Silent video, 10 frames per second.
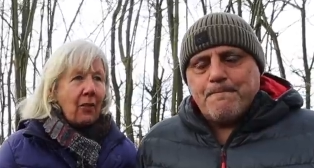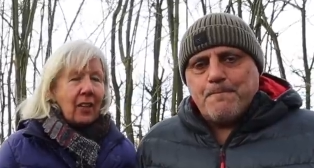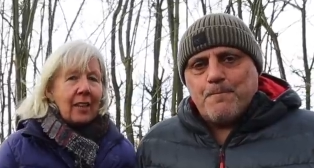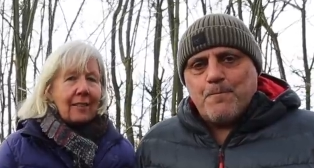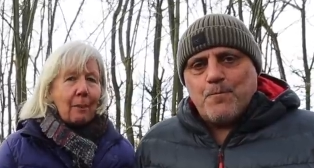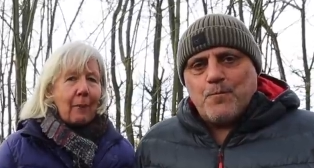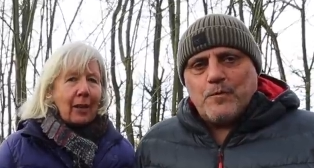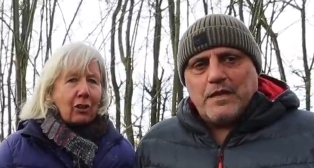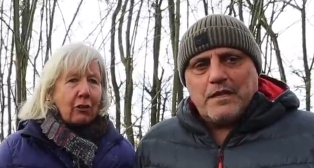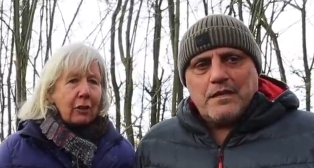Speaker 1: I think it's a
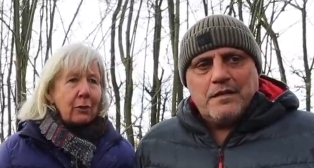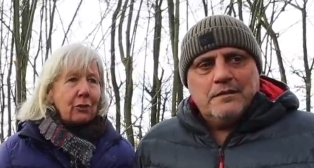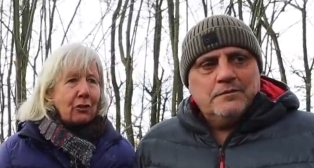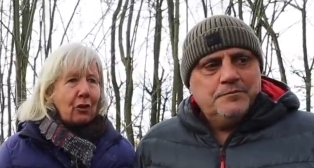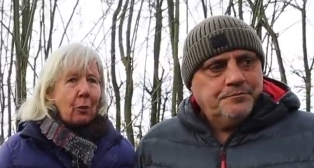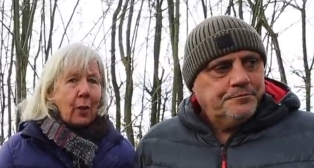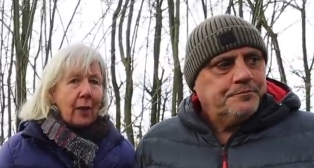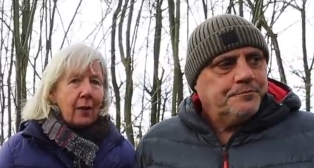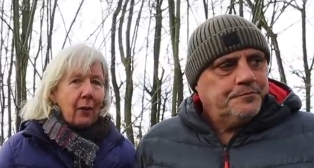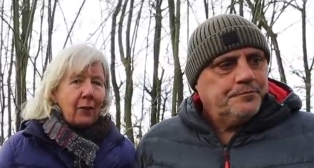badger route
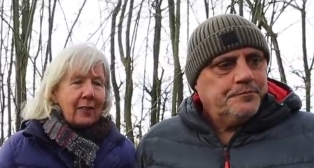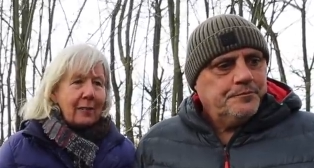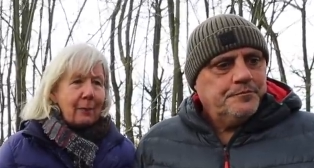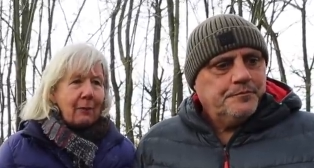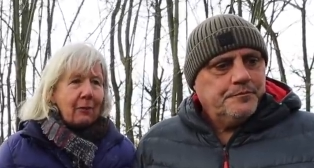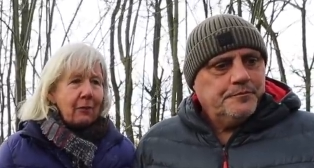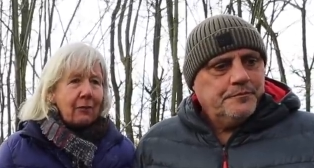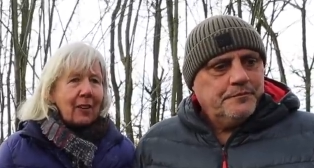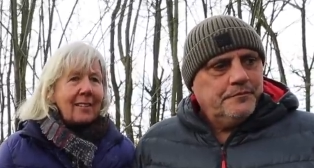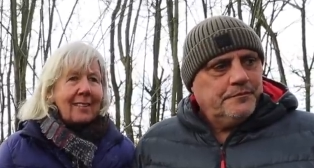somewhere. They've obviously been
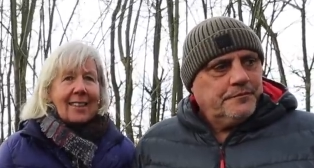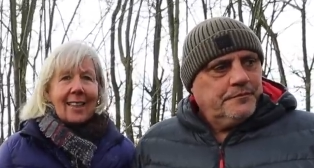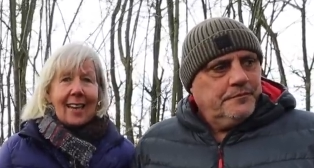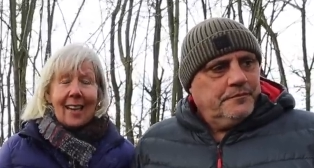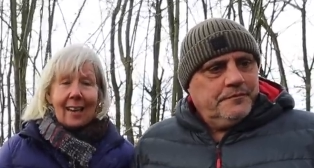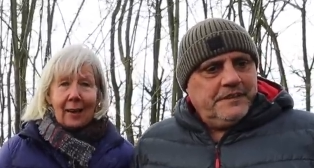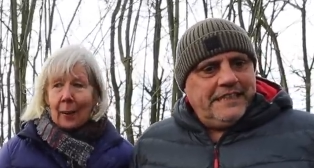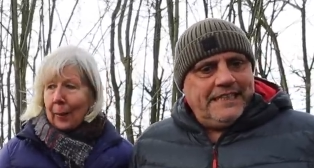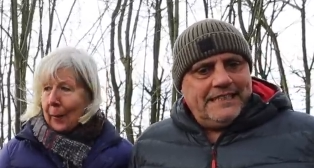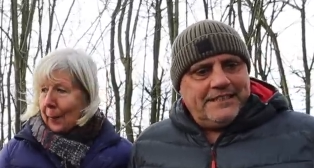feasting here.
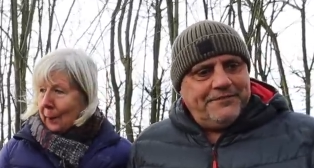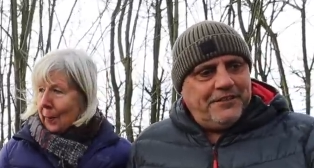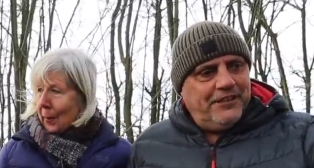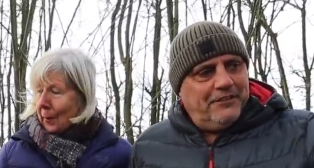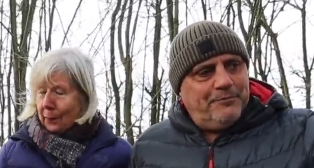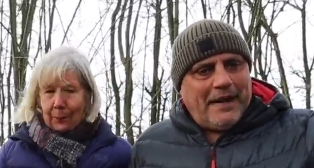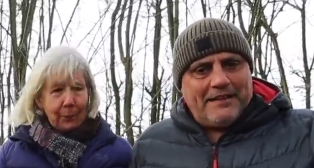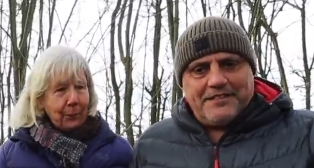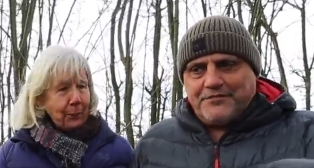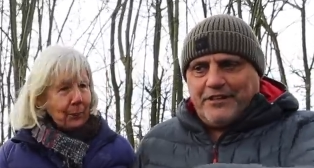
Speaker 2: Yeah, there's a few little
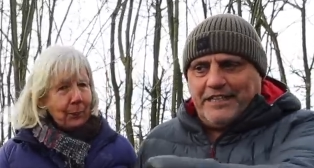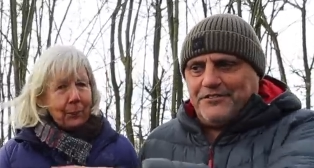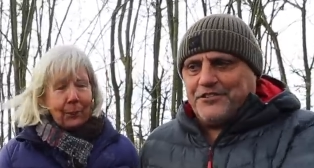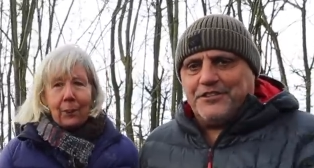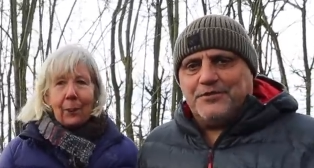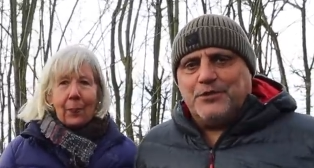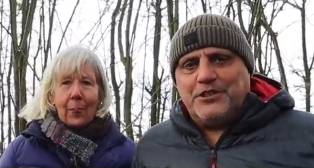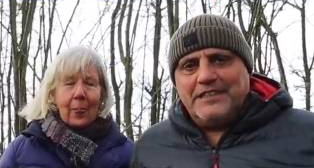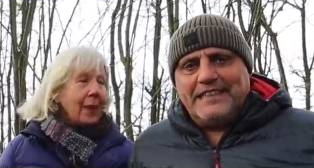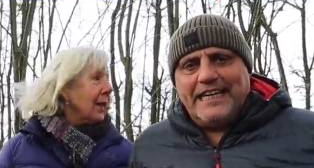paths running through the woodland